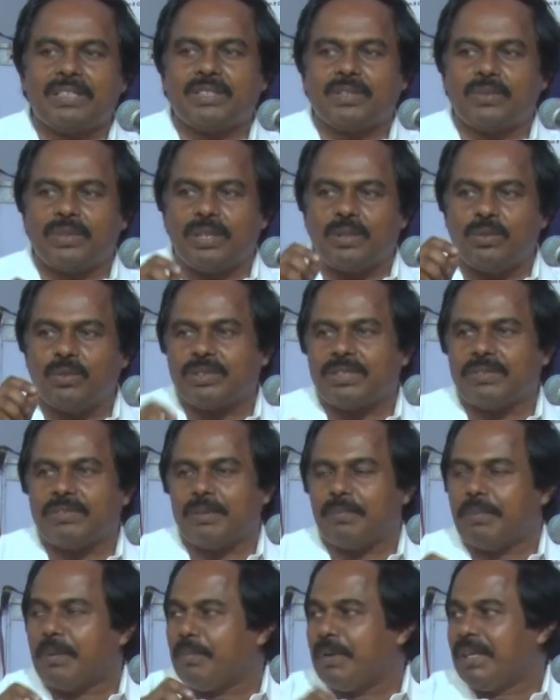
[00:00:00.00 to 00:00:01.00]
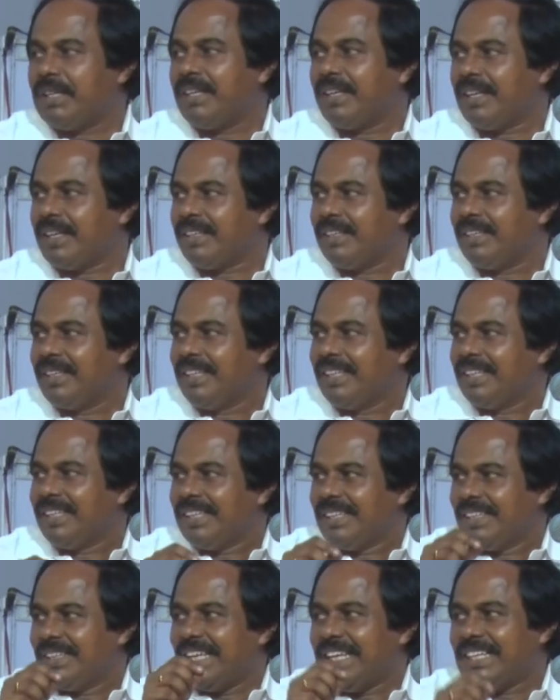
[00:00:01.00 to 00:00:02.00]
to the use of the public now,
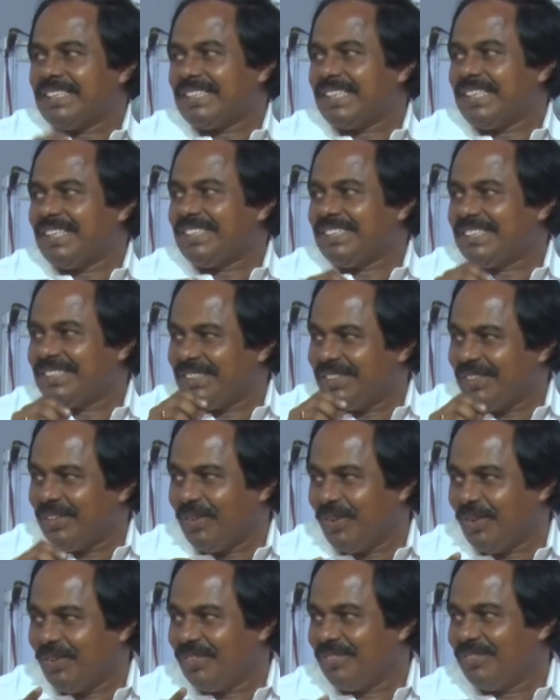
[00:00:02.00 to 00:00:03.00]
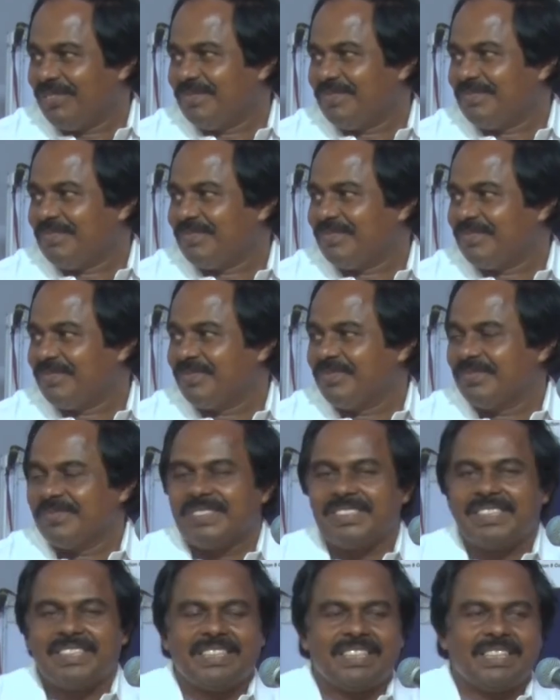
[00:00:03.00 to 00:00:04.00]
the answer is no.
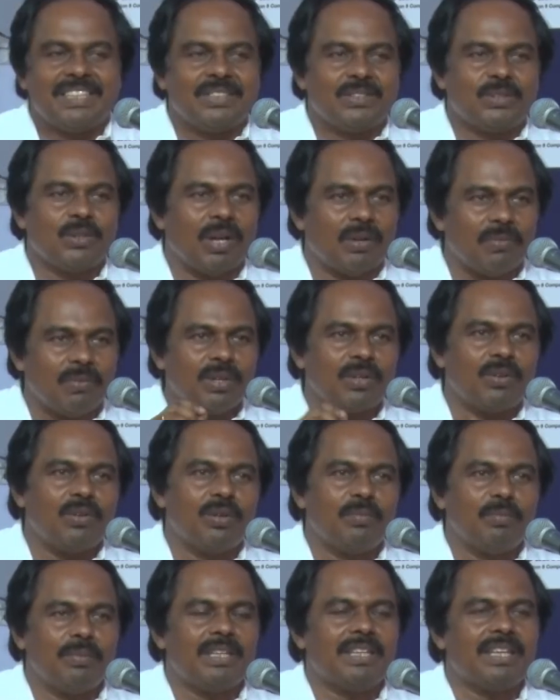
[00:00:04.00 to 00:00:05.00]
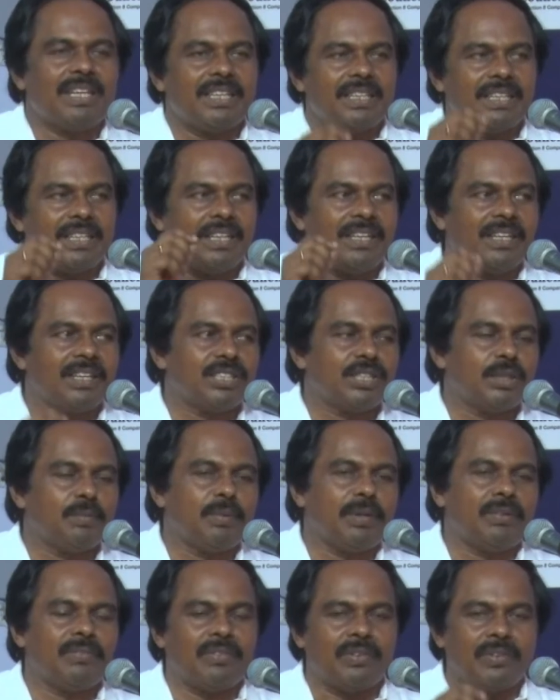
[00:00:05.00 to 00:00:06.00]
So our government, under the leadership
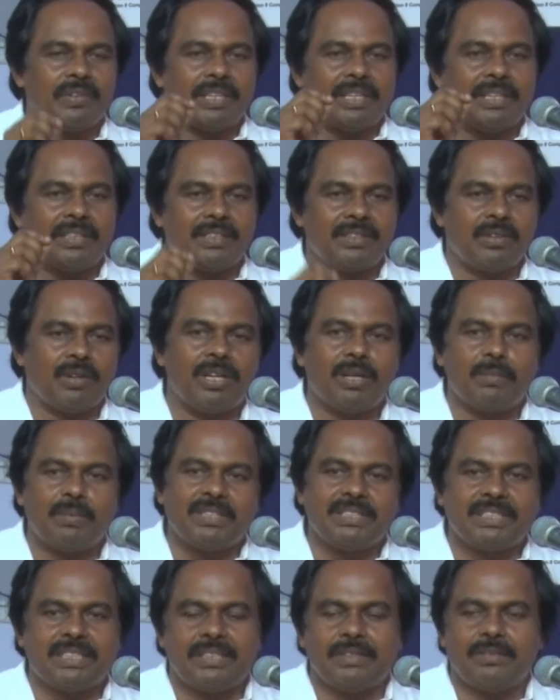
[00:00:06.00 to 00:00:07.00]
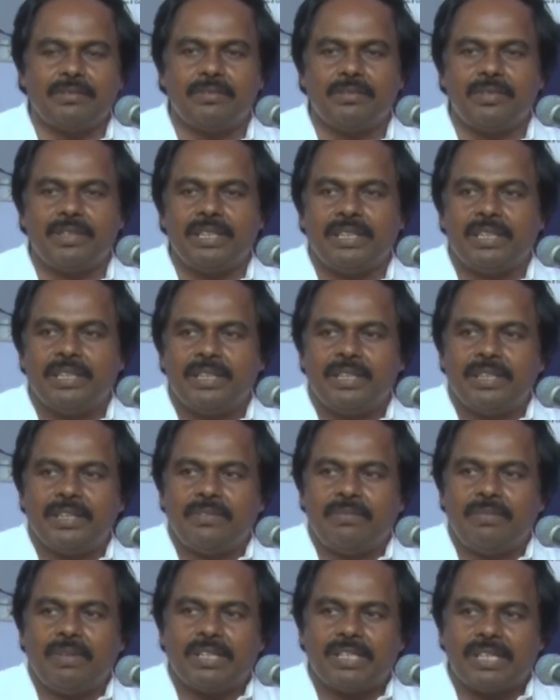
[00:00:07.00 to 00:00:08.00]
of our Honorable CM,
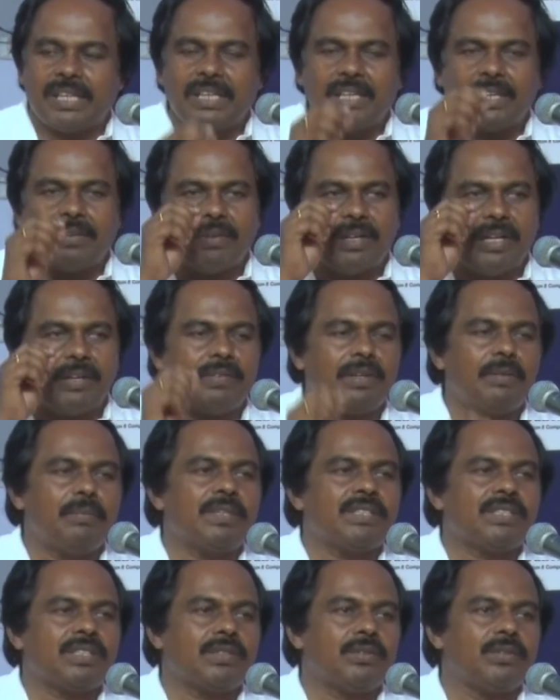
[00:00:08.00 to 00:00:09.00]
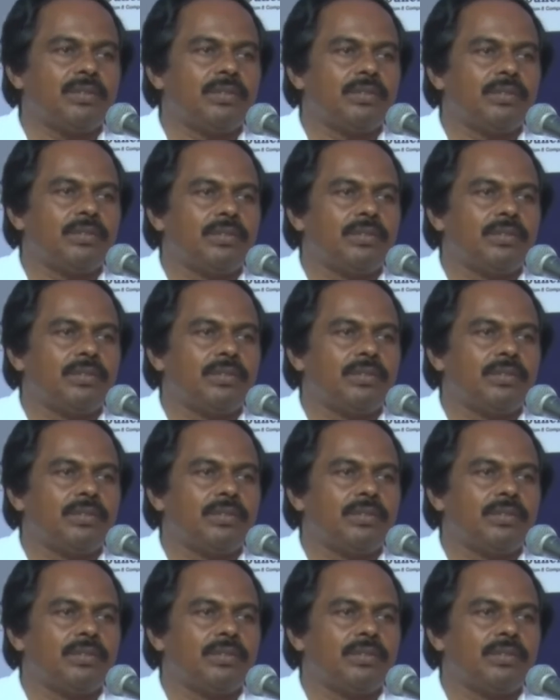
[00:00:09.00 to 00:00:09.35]
we are trying our level best to